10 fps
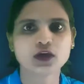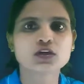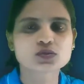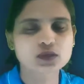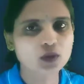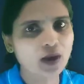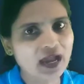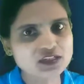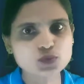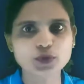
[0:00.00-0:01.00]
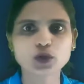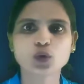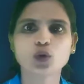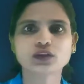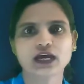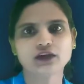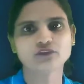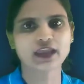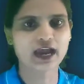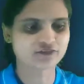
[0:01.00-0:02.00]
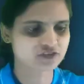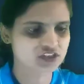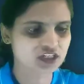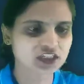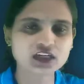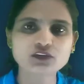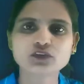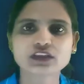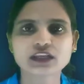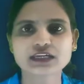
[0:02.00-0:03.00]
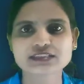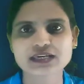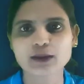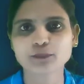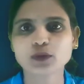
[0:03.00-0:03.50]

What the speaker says: So now as we know that we have studied with an example